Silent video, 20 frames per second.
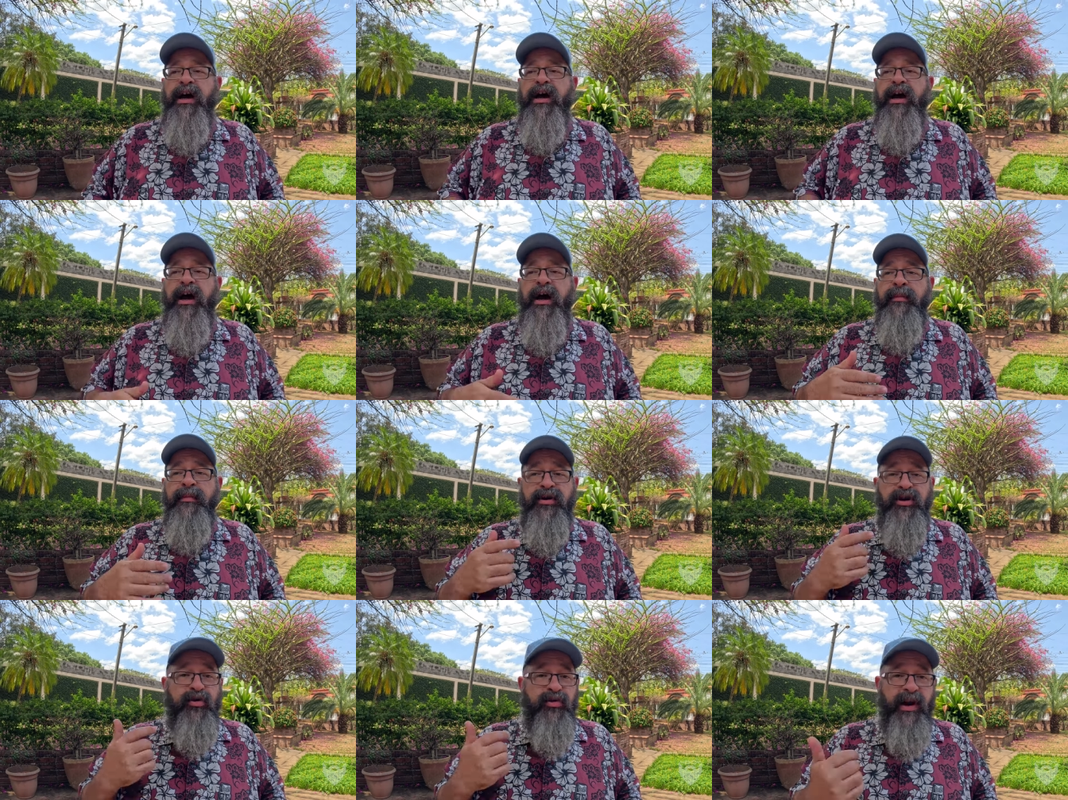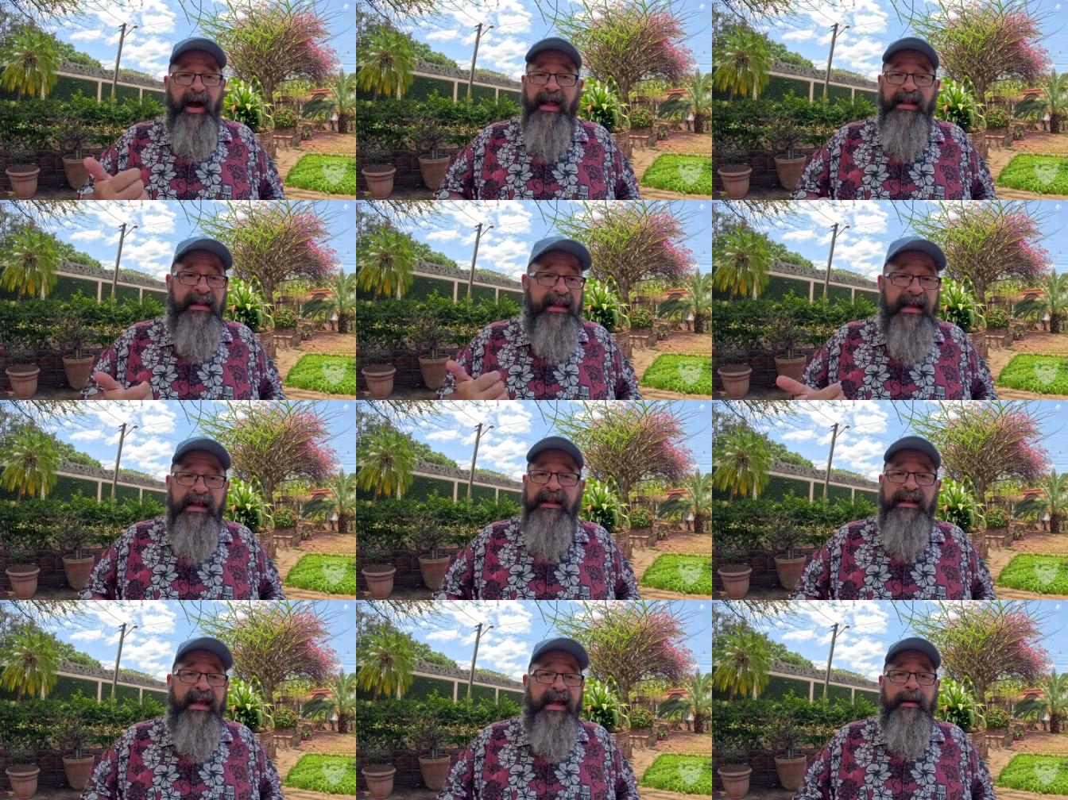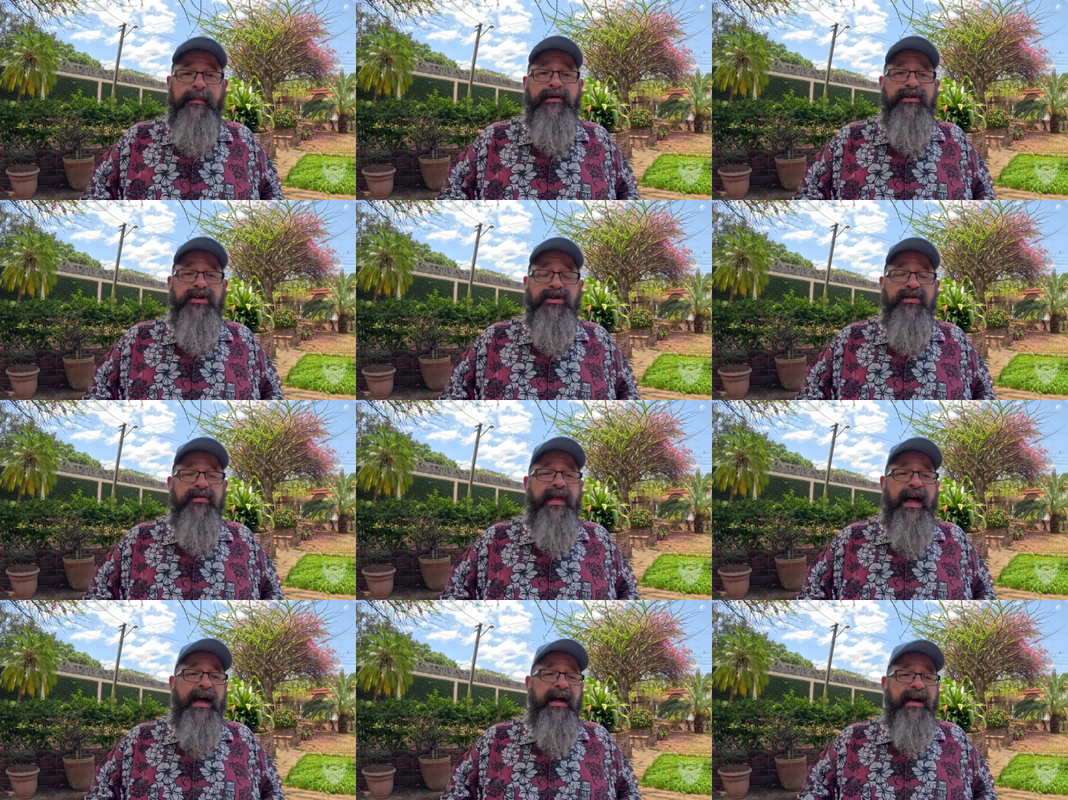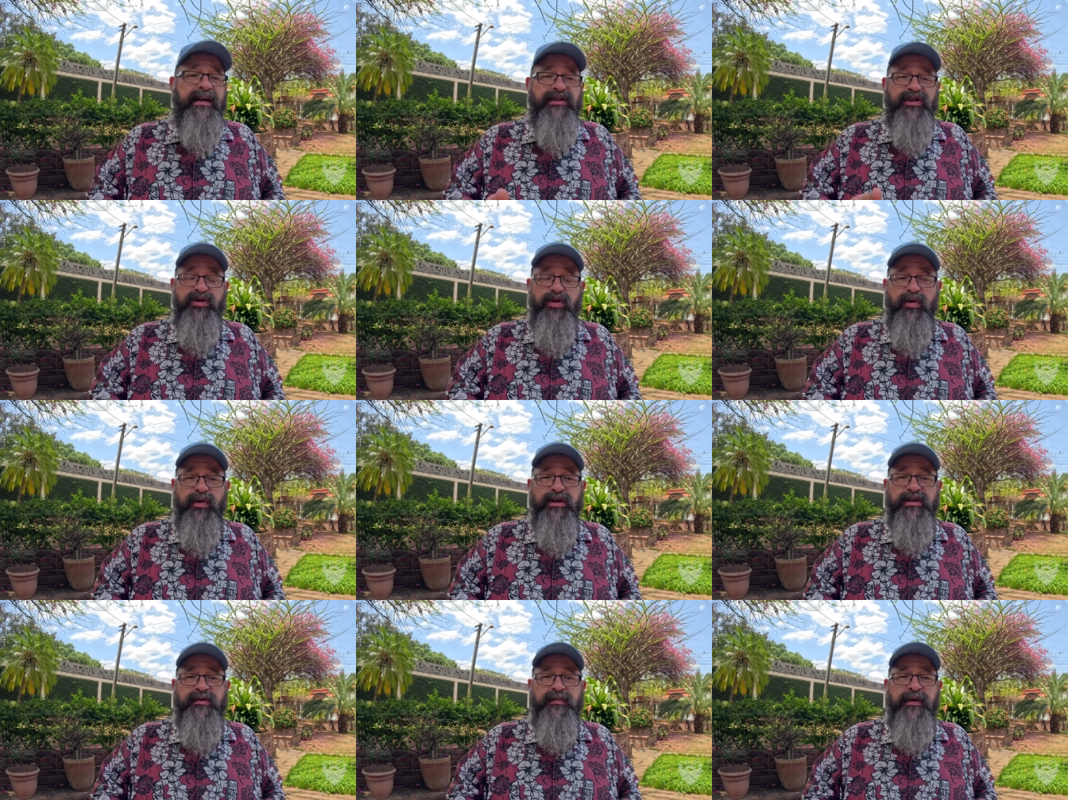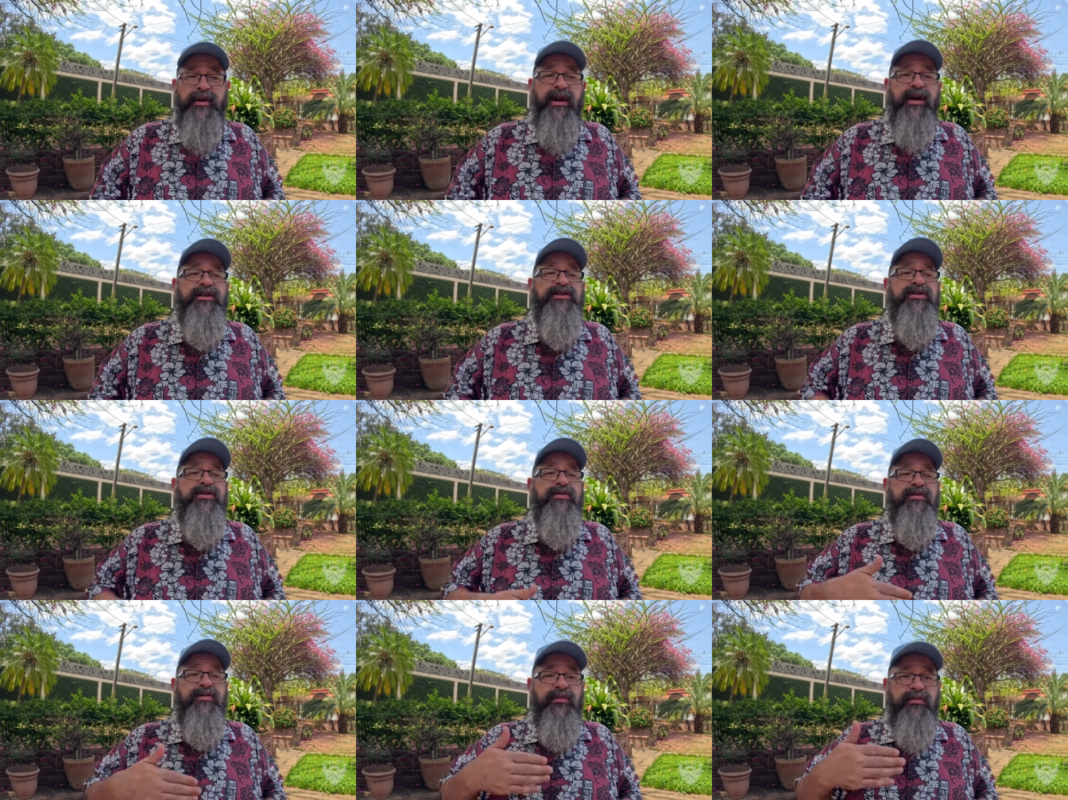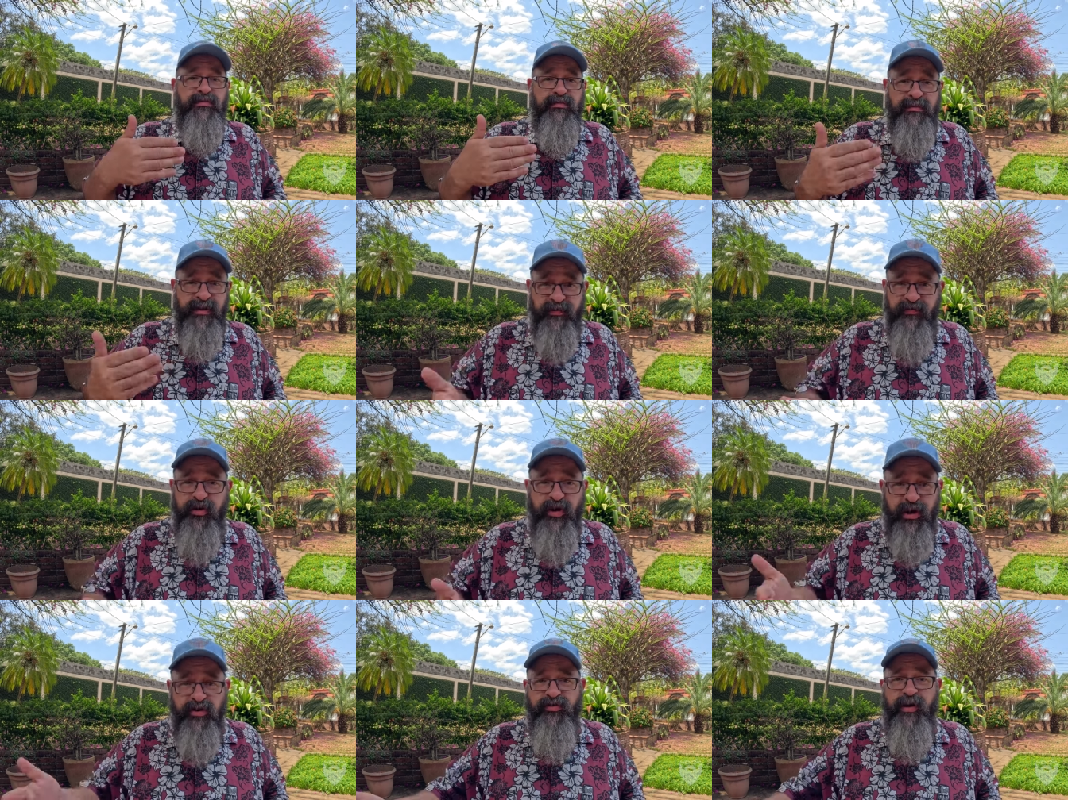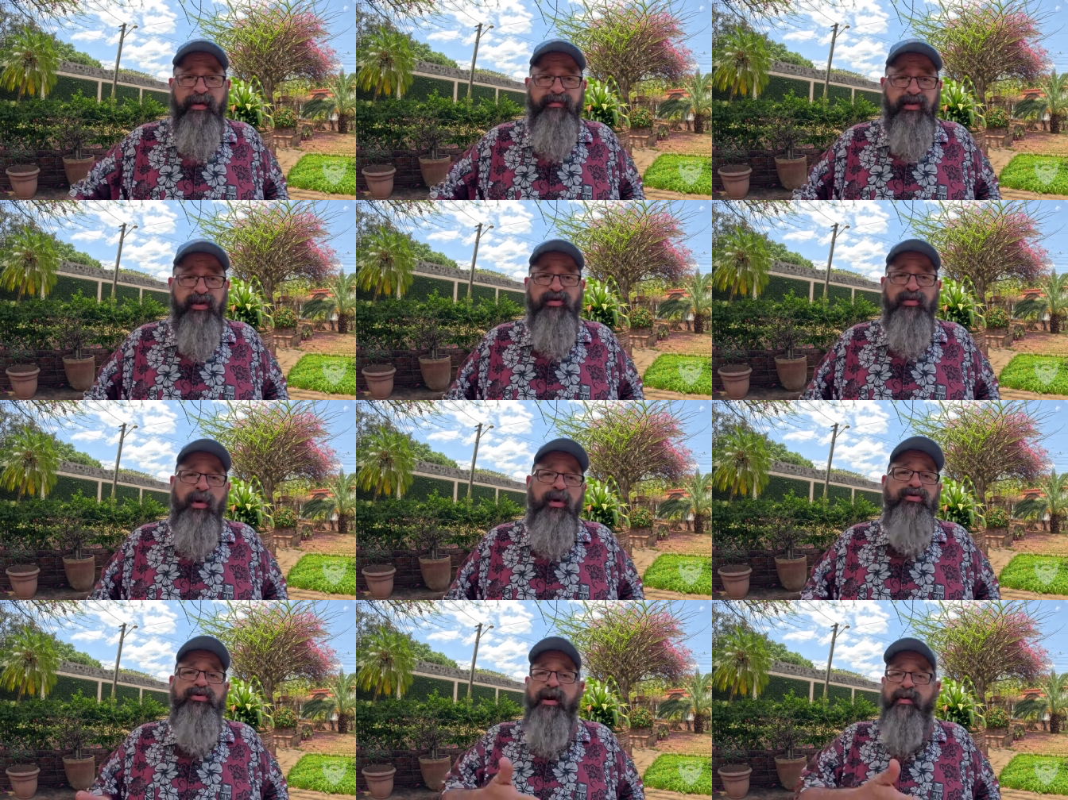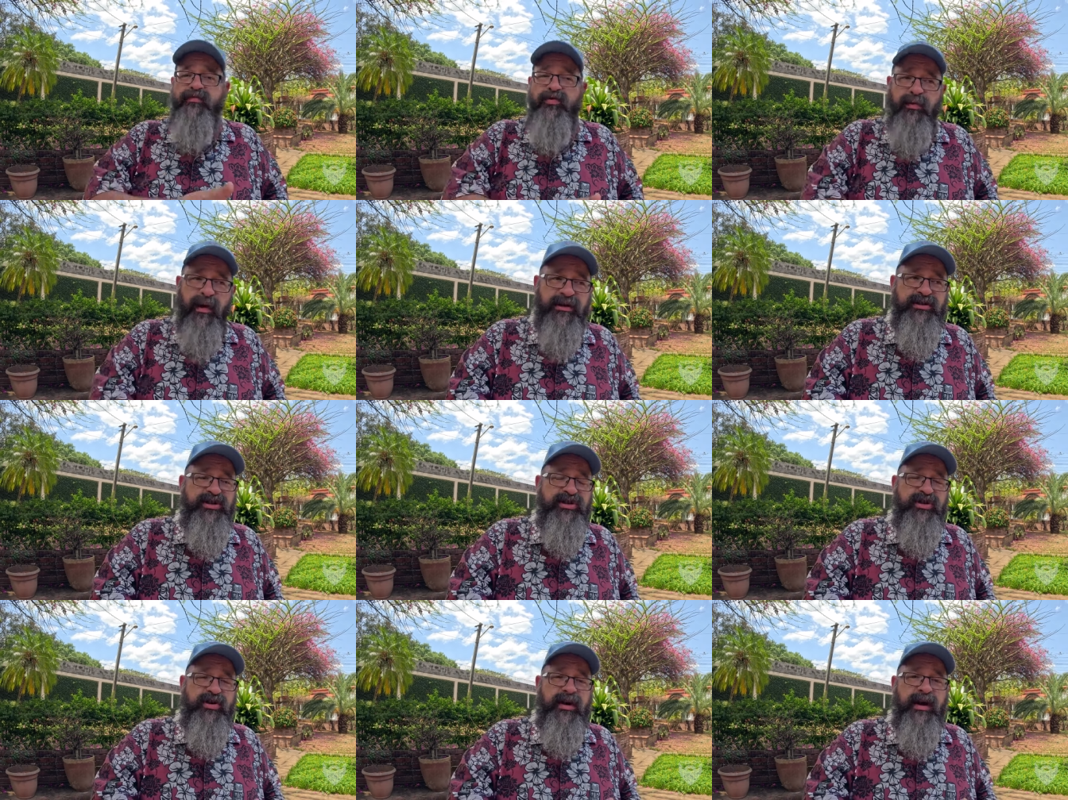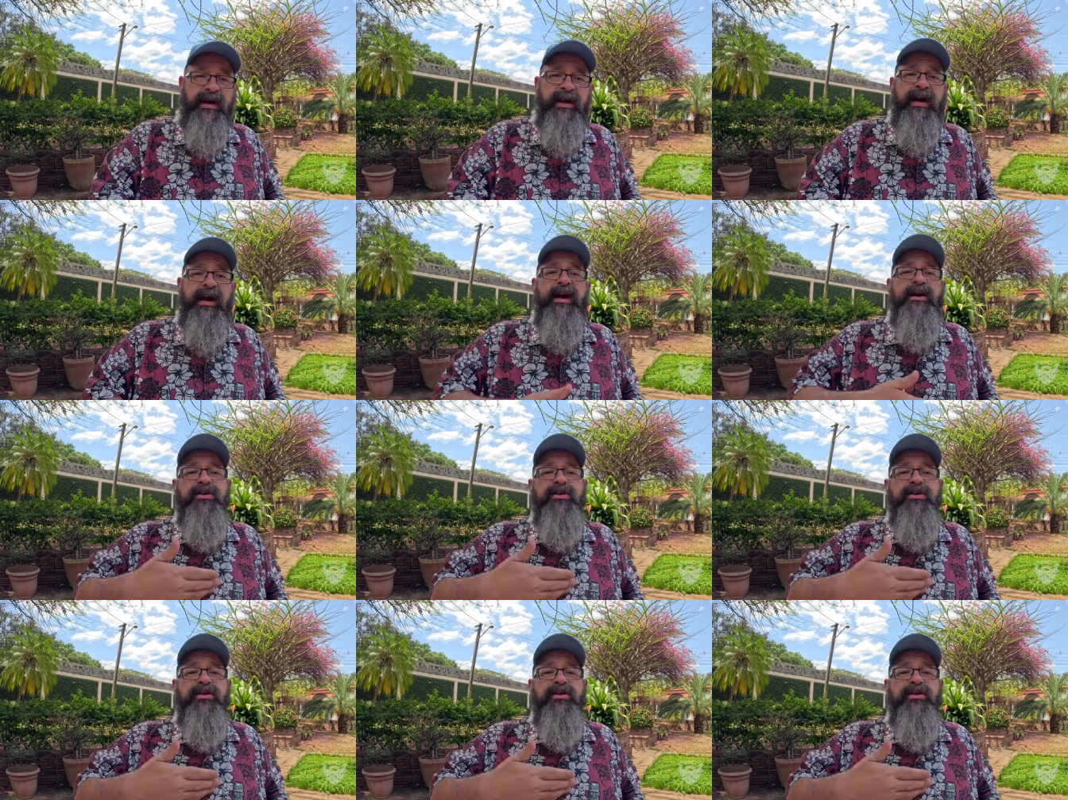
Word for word: Uh, you're not legally able to do that as a tourist because you, if you're going to drive it on the road, you have to register it.